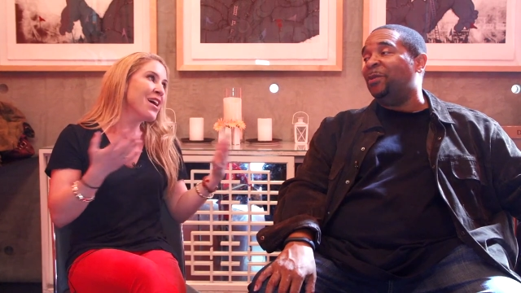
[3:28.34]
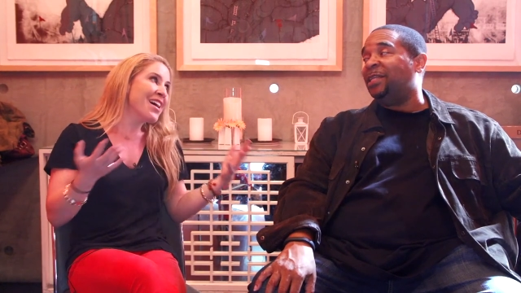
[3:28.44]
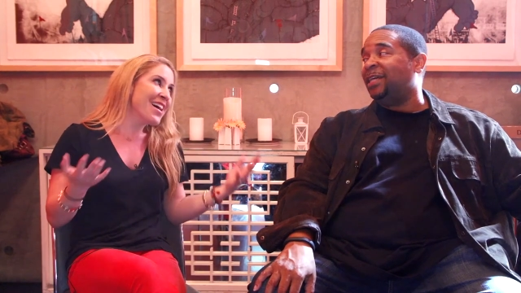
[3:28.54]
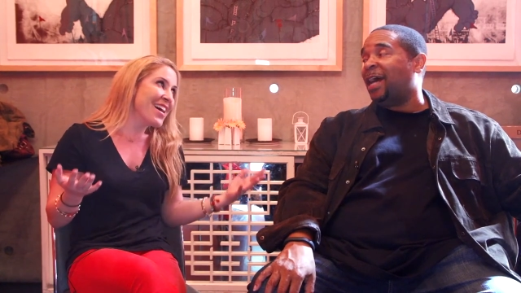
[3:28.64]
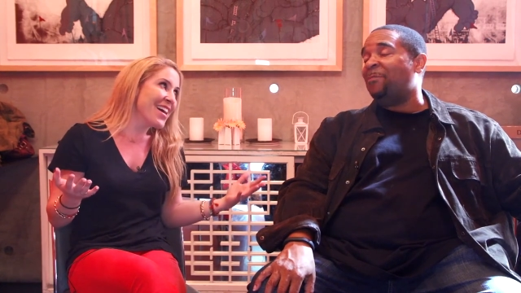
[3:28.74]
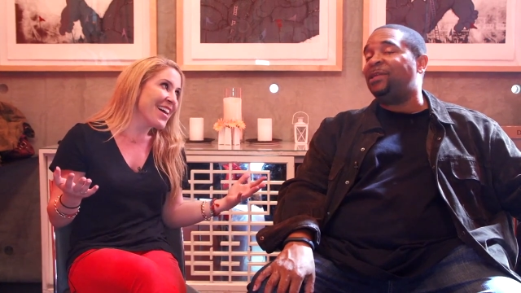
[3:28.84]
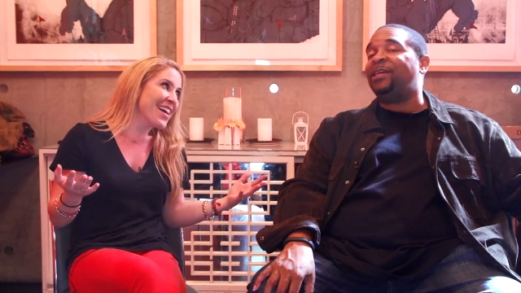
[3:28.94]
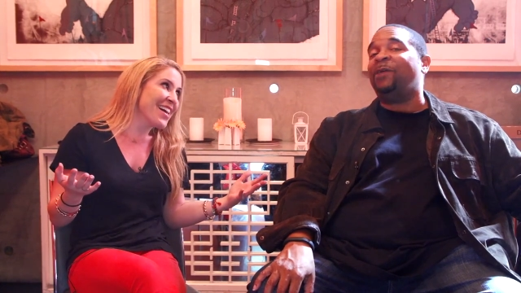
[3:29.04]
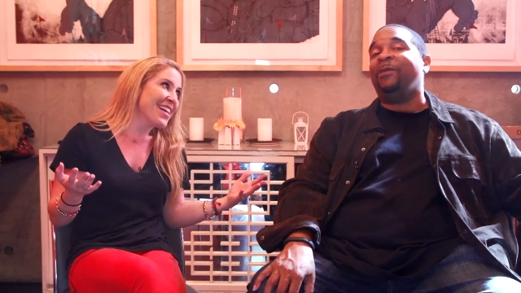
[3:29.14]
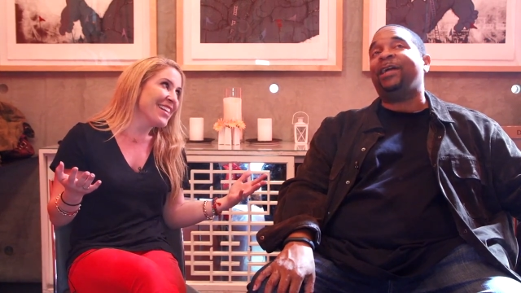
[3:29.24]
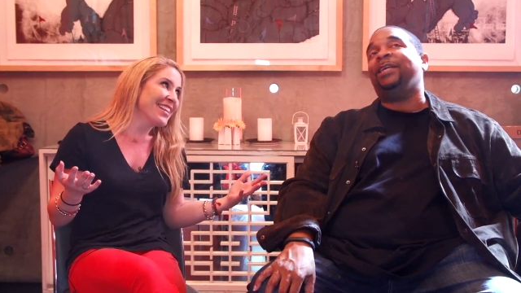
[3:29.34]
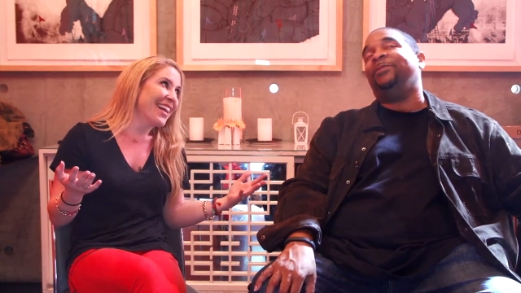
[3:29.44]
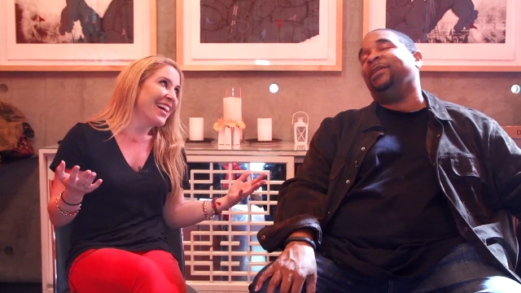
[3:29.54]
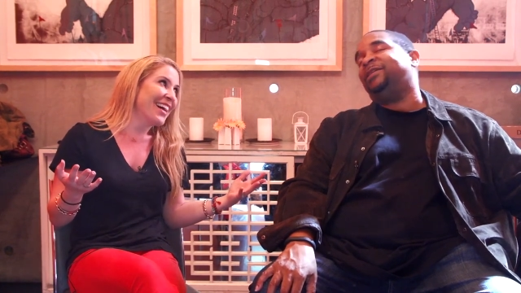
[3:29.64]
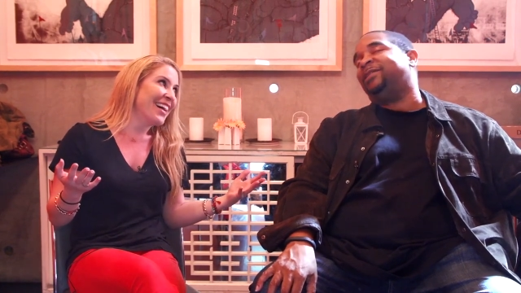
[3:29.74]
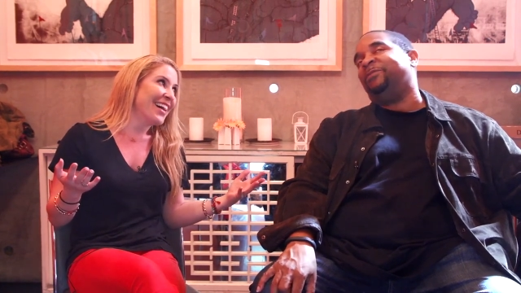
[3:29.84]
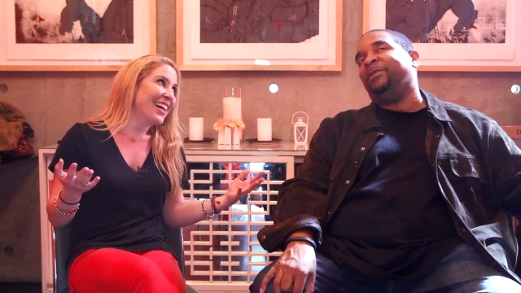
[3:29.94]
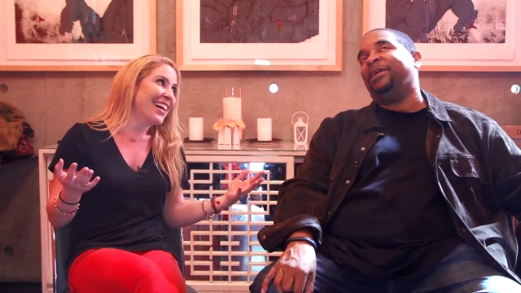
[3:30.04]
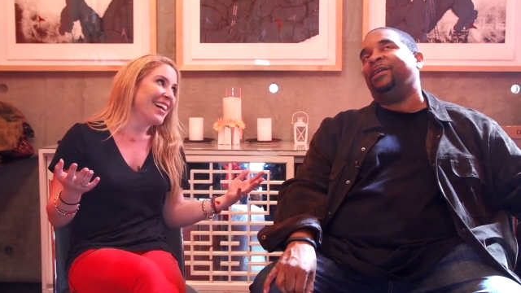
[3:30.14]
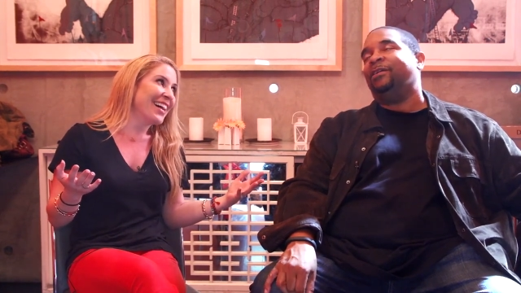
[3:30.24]
Speaker 1: many times. I bet you I racked up at least 10
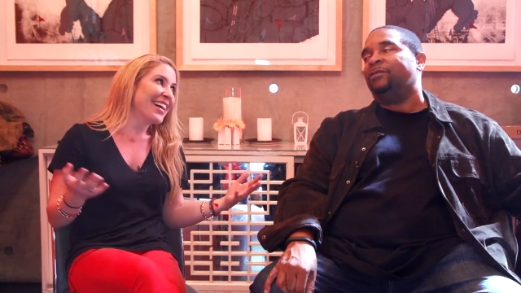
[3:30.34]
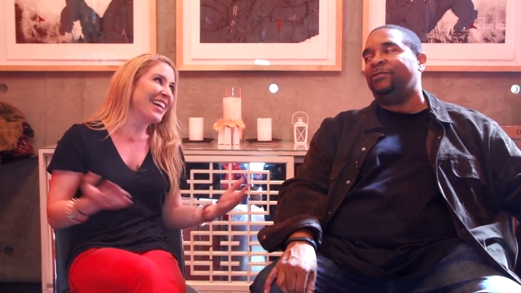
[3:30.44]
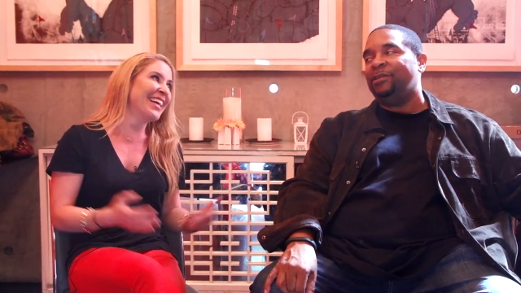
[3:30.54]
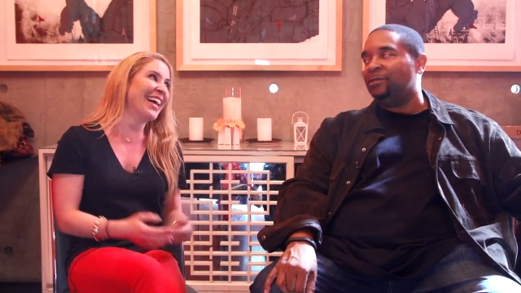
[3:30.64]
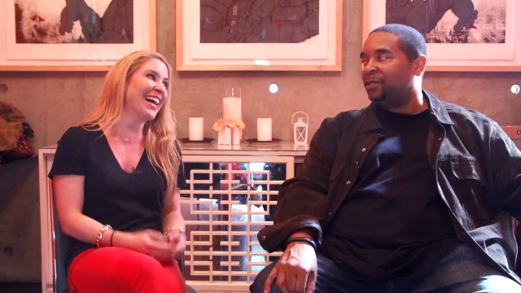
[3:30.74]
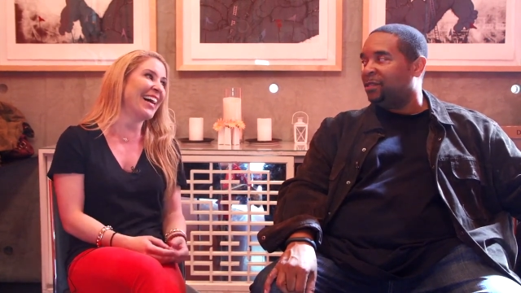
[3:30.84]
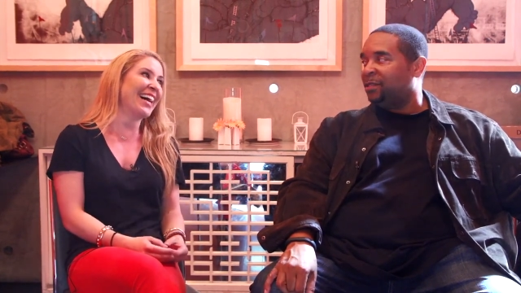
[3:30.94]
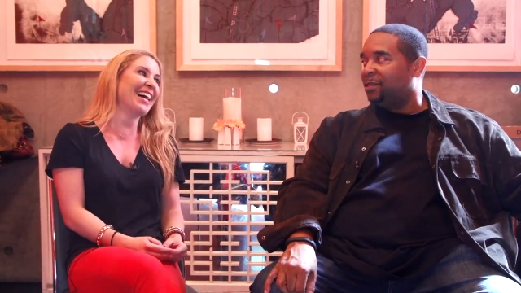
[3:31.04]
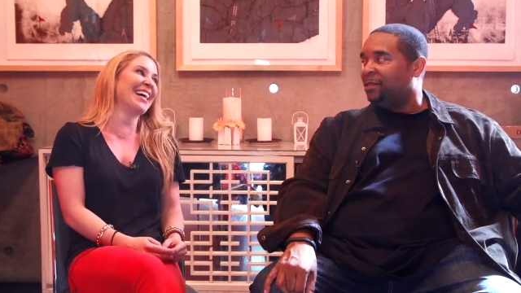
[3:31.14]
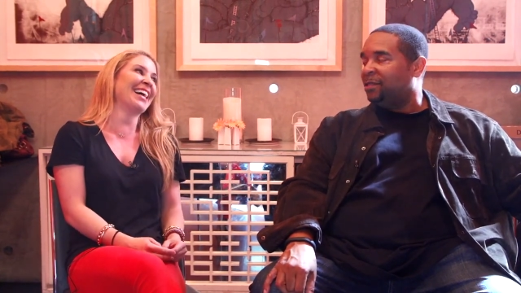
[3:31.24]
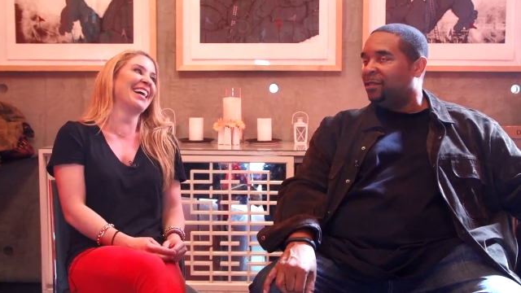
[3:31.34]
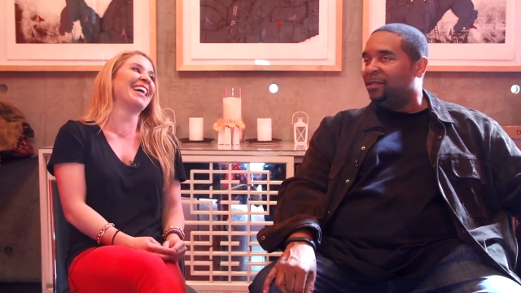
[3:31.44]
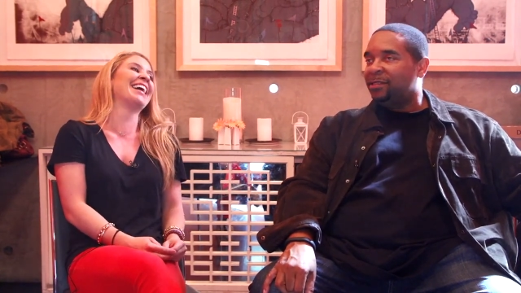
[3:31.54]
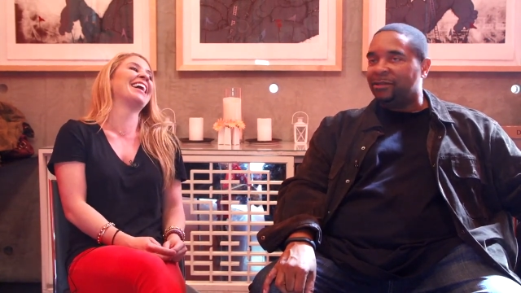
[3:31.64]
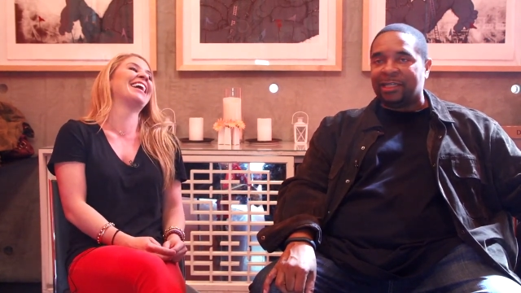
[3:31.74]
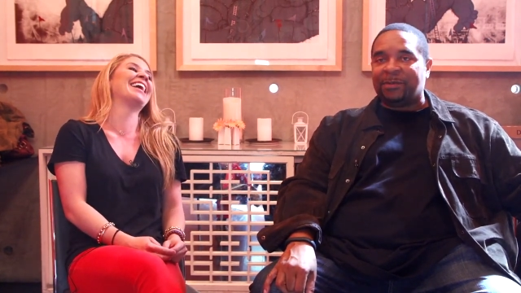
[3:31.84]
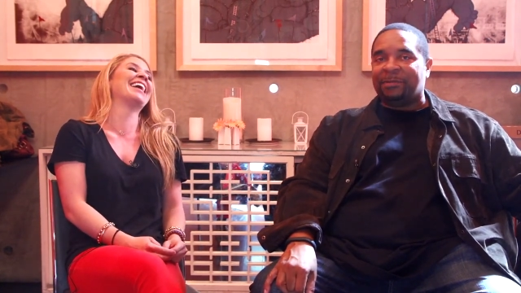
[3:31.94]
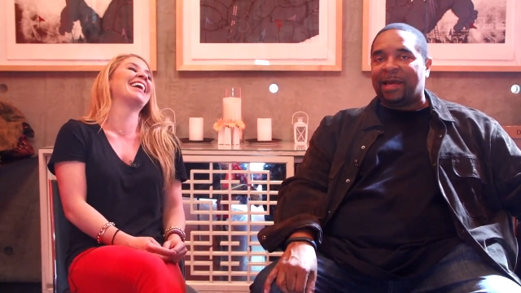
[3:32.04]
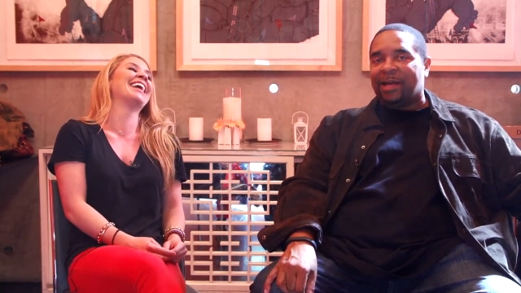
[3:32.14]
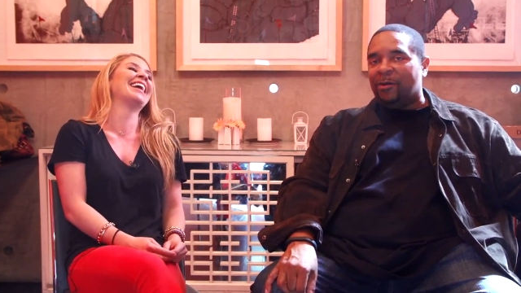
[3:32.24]
million of those views. Trust me,
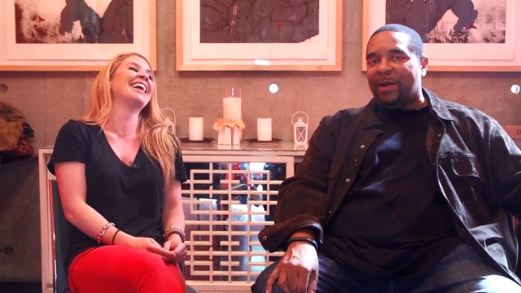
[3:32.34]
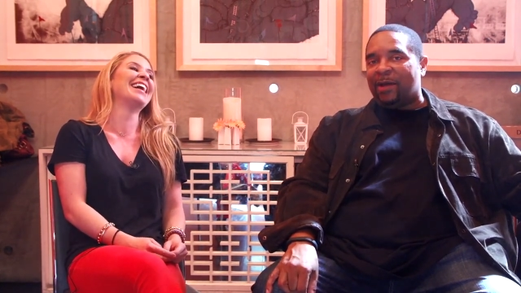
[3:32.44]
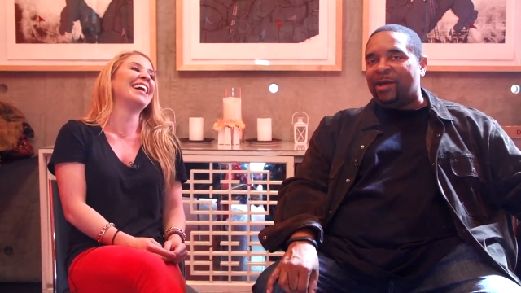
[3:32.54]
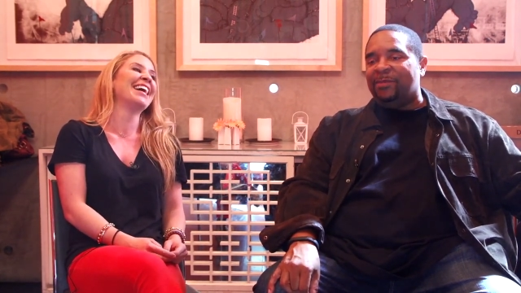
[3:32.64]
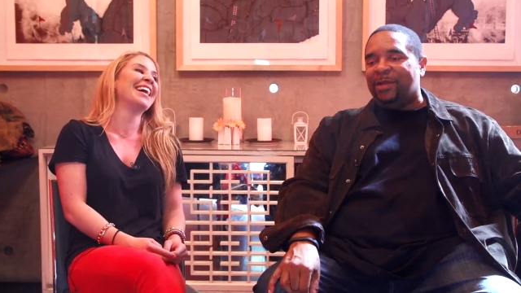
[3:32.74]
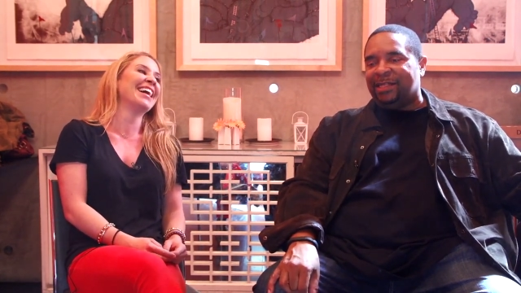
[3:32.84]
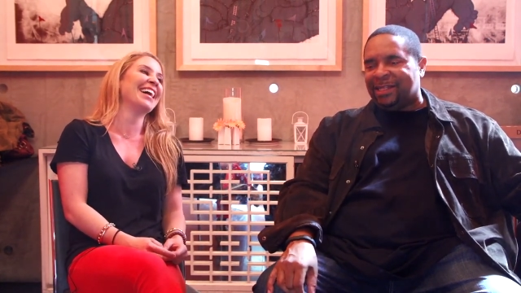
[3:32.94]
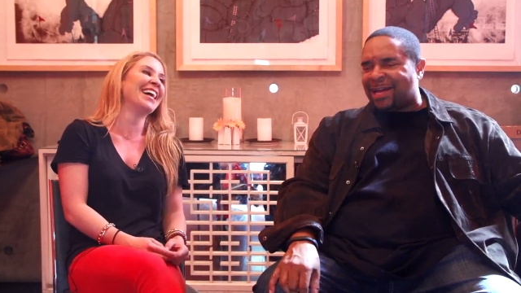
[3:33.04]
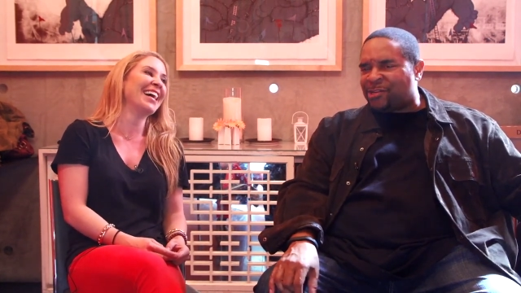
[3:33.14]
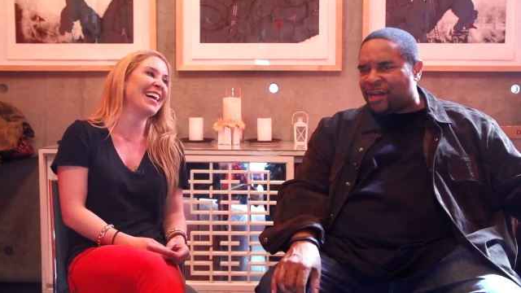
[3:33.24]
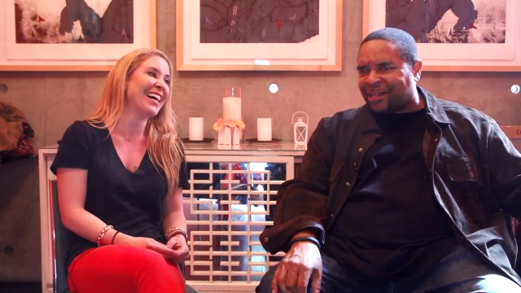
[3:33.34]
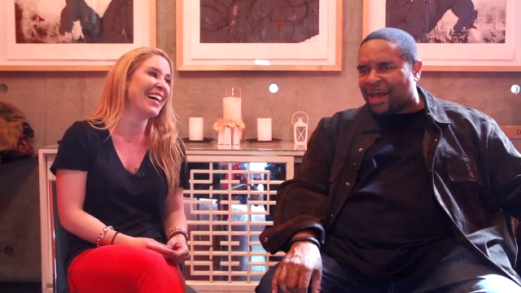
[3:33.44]
I'm like, go back. Wait a minute, did that shake